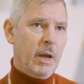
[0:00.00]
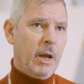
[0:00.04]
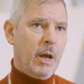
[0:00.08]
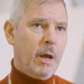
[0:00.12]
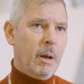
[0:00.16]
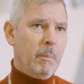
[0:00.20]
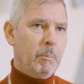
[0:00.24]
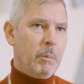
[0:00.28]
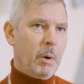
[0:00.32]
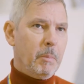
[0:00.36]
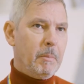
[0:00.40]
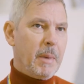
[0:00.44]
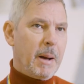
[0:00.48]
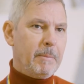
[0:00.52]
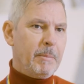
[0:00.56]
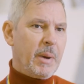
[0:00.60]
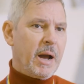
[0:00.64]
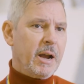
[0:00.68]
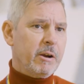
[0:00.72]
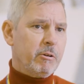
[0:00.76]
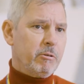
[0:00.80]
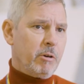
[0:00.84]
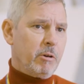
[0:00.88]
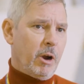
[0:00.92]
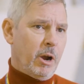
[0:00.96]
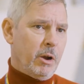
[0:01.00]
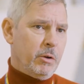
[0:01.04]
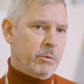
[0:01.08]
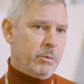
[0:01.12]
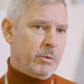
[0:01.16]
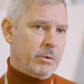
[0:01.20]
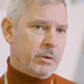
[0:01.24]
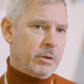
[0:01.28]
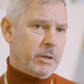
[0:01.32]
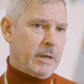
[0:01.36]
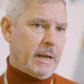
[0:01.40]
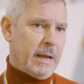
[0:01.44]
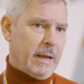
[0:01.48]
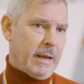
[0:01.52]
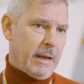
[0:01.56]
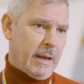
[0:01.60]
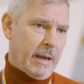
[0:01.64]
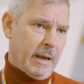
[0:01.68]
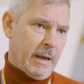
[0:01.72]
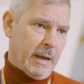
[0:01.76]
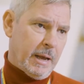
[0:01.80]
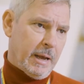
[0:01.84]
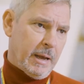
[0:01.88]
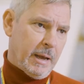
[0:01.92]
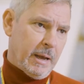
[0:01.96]
But my background,
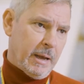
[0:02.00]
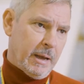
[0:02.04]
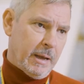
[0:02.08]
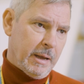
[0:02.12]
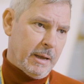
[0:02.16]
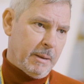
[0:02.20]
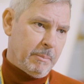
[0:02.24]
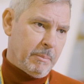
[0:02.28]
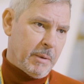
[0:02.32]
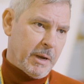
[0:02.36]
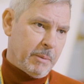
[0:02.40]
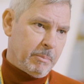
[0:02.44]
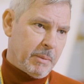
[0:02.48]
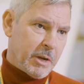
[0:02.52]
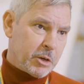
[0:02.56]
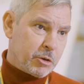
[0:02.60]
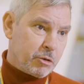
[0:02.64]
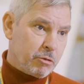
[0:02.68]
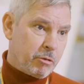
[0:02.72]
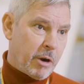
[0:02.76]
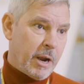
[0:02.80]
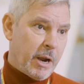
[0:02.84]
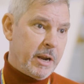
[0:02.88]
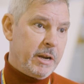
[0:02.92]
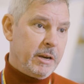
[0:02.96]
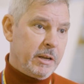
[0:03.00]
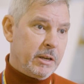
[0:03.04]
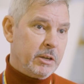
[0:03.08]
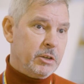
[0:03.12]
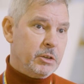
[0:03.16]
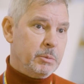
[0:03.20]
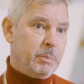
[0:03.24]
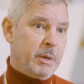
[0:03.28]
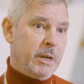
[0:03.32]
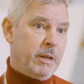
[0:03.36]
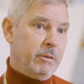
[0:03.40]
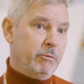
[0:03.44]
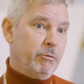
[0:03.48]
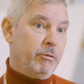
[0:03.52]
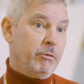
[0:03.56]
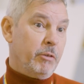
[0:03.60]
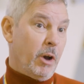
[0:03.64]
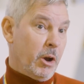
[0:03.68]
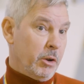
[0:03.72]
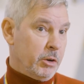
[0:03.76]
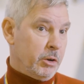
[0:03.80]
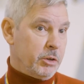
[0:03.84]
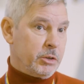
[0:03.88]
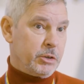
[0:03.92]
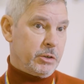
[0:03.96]
my training has been in
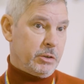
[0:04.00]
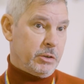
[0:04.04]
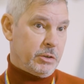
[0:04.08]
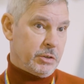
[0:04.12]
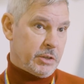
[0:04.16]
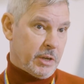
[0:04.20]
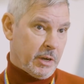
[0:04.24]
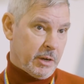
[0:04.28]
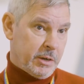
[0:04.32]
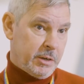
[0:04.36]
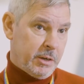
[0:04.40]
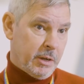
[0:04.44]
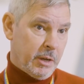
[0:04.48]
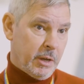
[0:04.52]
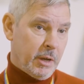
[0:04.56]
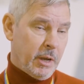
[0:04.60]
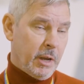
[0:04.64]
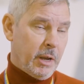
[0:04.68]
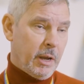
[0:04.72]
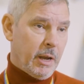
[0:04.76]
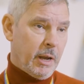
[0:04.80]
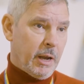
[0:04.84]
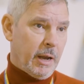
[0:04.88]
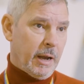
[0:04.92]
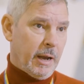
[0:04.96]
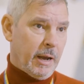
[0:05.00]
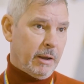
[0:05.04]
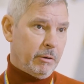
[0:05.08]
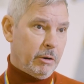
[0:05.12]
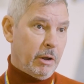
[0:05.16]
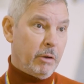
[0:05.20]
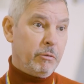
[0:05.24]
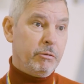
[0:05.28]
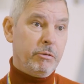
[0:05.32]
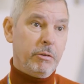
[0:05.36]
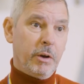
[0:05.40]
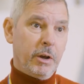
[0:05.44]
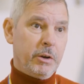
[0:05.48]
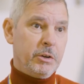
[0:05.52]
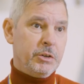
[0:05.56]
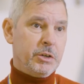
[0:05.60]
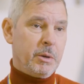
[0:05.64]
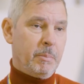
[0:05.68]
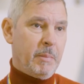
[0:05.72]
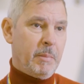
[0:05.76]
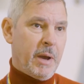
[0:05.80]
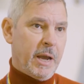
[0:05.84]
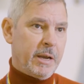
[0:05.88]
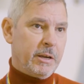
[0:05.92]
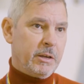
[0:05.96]
furniture design and furniture
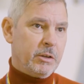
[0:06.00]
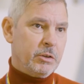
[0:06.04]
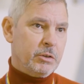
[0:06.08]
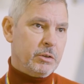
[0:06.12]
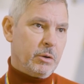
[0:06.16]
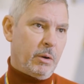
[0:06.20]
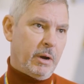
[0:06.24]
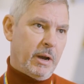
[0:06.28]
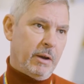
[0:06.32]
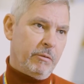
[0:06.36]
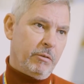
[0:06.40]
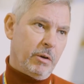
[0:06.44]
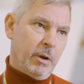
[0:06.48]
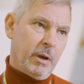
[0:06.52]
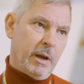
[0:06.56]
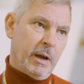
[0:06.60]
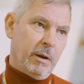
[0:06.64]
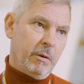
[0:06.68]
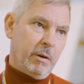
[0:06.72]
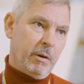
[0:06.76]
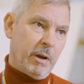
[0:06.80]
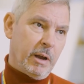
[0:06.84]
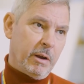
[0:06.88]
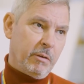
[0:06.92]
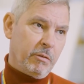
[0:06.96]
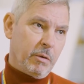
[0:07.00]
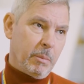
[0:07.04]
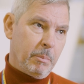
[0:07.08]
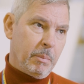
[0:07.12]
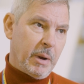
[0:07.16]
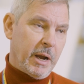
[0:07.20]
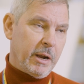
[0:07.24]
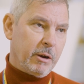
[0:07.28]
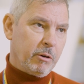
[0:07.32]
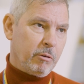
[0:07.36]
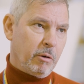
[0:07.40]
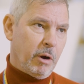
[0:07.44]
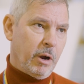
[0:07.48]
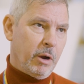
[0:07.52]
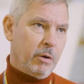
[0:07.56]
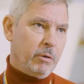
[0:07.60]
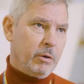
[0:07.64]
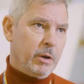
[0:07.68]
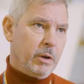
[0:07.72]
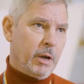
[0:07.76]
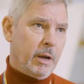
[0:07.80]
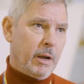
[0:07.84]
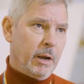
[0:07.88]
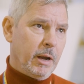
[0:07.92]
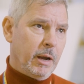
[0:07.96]
making. So I have a background.
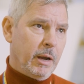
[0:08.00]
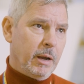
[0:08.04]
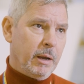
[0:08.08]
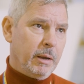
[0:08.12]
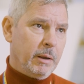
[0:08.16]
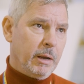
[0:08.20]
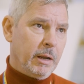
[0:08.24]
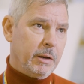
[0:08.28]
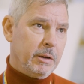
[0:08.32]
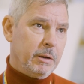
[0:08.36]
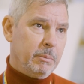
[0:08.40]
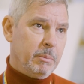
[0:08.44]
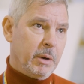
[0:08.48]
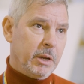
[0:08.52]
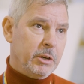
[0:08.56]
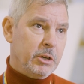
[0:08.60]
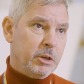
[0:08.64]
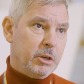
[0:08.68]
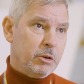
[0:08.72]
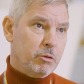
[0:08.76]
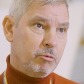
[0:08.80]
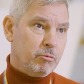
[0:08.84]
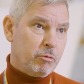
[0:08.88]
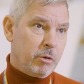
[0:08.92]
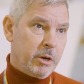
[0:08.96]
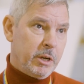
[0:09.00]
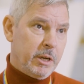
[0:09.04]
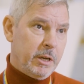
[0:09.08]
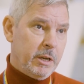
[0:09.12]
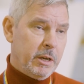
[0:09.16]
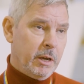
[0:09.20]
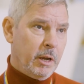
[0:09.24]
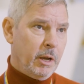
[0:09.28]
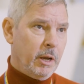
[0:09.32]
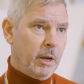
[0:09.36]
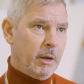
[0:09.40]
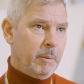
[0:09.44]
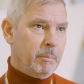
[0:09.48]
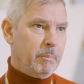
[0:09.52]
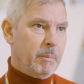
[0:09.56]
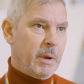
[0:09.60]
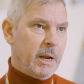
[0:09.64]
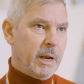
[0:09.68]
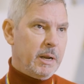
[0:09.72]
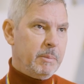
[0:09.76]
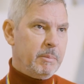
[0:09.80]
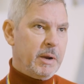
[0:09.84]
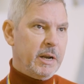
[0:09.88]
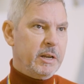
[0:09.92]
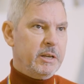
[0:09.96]
I did my degree
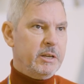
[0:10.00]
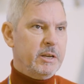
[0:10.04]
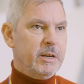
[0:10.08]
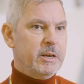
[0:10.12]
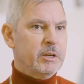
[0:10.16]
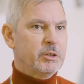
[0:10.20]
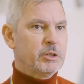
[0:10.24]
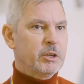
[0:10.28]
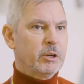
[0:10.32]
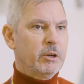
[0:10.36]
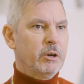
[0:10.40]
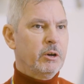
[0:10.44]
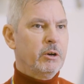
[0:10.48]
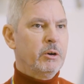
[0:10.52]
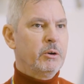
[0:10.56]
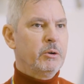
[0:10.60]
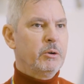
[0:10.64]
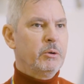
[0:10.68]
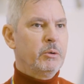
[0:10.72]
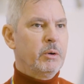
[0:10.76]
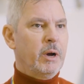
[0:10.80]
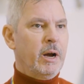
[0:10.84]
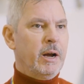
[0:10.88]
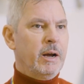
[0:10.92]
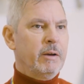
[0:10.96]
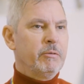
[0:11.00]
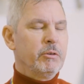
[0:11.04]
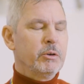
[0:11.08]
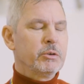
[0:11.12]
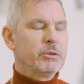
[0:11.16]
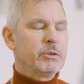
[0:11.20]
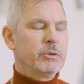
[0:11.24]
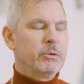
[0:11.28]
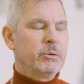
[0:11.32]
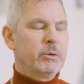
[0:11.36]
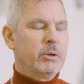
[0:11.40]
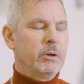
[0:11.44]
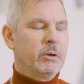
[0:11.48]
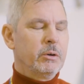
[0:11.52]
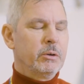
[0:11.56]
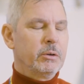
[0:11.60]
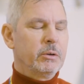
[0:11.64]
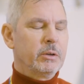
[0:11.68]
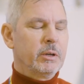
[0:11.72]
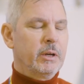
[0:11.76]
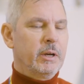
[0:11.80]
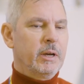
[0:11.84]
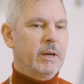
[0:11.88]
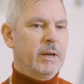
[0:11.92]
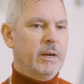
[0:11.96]
many years ago. I've also got
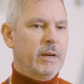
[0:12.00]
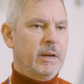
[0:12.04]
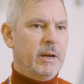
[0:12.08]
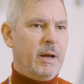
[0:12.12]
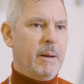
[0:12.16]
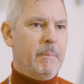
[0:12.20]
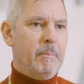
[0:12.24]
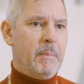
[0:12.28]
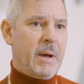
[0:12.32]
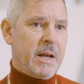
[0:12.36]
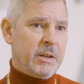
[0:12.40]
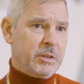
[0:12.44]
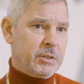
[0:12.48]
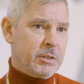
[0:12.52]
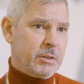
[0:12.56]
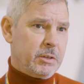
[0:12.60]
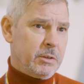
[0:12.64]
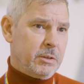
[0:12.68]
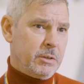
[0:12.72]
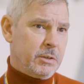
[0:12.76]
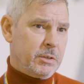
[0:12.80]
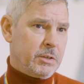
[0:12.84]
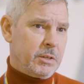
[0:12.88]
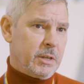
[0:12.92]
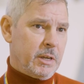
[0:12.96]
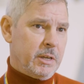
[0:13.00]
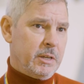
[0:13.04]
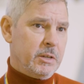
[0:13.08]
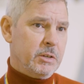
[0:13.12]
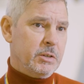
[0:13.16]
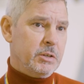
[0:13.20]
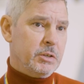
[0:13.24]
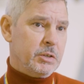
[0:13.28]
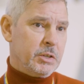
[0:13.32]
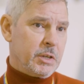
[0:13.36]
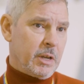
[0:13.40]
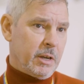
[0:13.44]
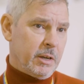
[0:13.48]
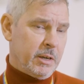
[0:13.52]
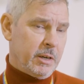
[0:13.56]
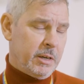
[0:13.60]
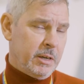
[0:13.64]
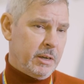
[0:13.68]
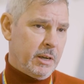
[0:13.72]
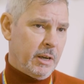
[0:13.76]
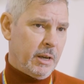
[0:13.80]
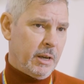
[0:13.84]
a master's in design.